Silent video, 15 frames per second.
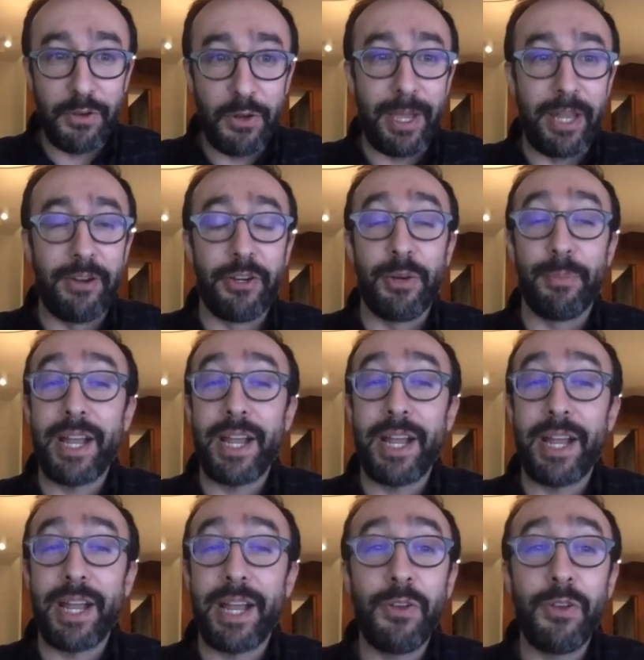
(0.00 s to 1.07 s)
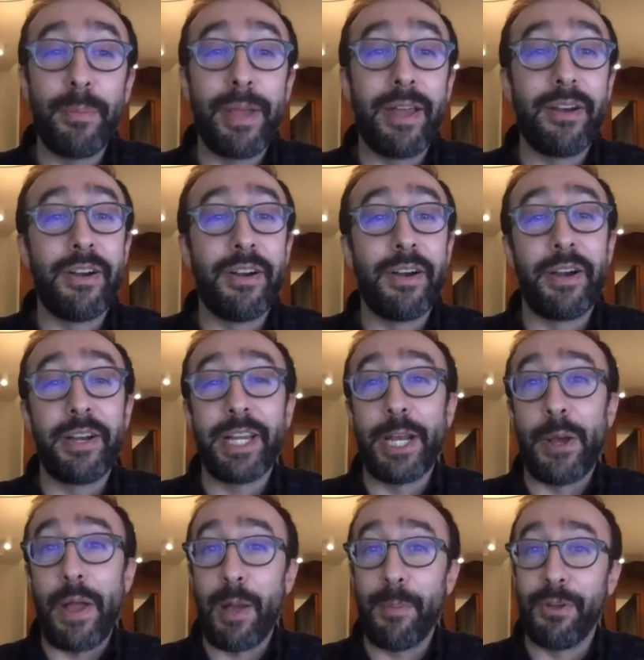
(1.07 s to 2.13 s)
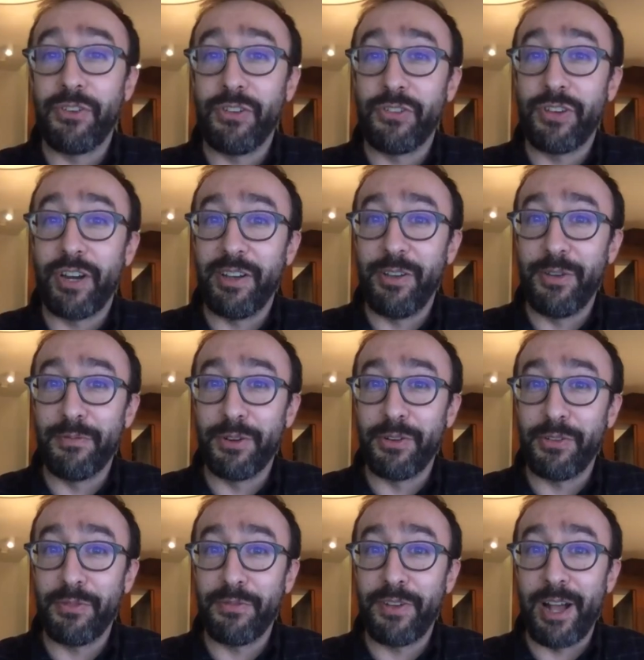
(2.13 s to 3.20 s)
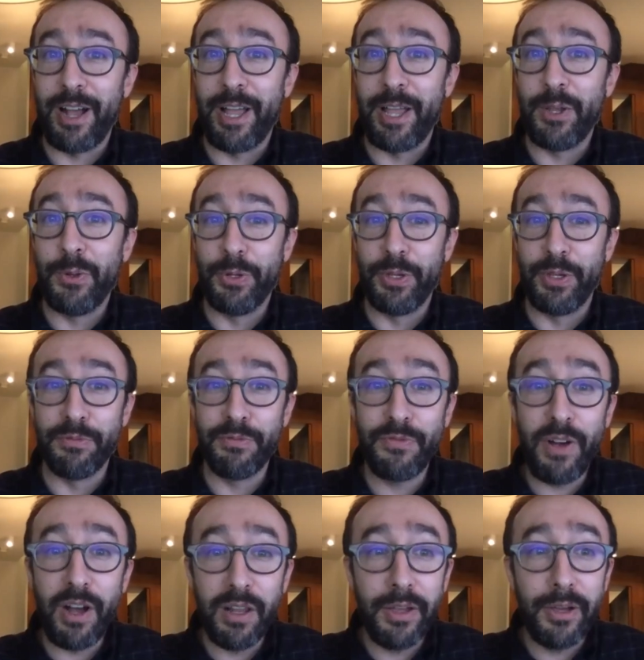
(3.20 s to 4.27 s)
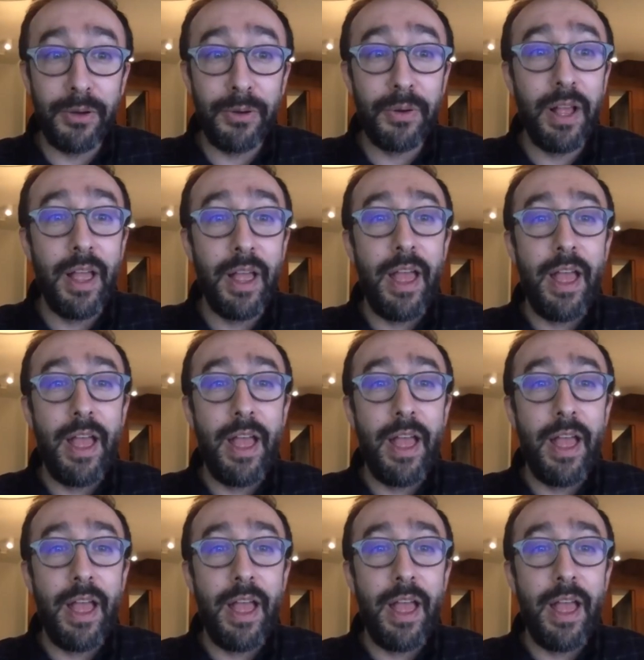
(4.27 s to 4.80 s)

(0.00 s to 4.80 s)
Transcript: no matter your background, no matter you know how much you try to diversify who you follow,